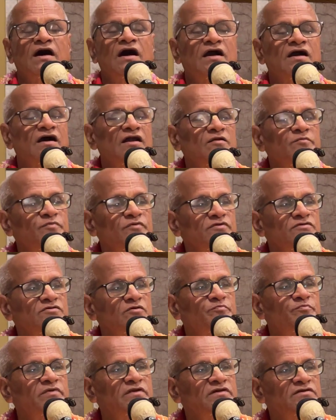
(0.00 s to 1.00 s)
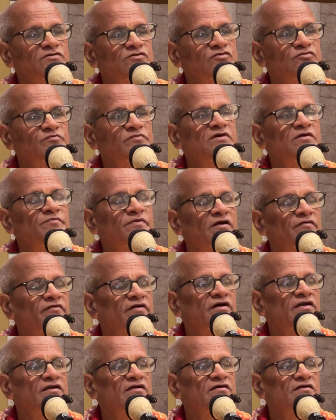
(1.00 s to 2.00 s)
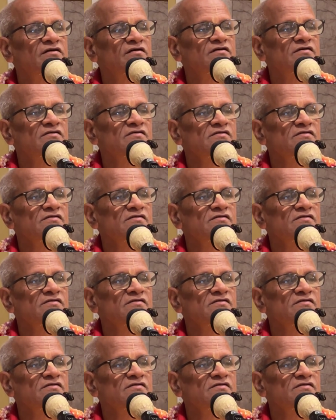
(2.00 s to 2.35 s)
Mahakala Purusa, please do me a favor.